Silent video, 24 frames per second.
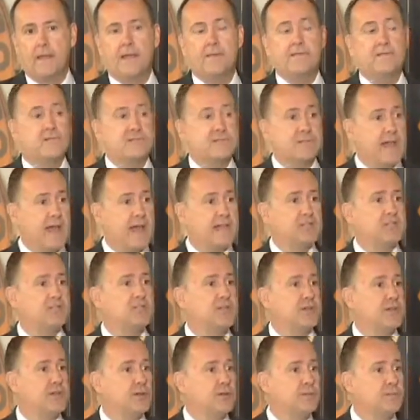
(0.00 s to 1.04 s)
And this
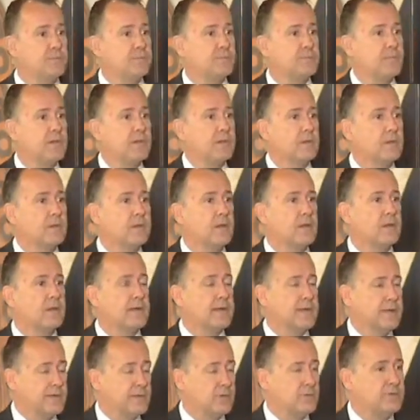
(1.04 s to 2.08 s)
last year,
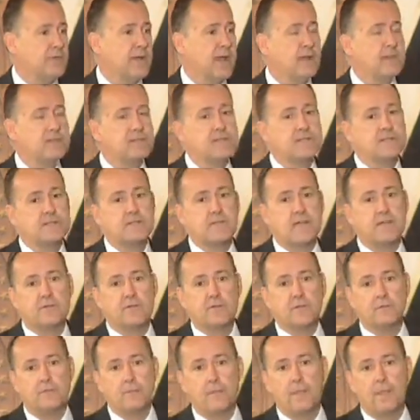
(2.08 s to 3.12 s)

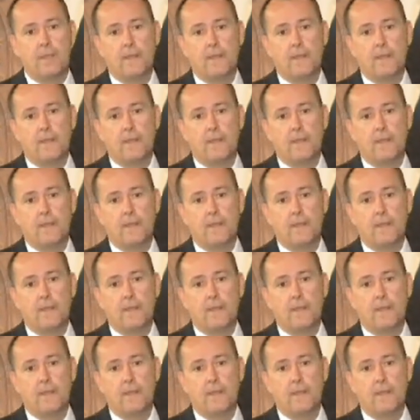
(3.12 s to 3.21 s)
2007,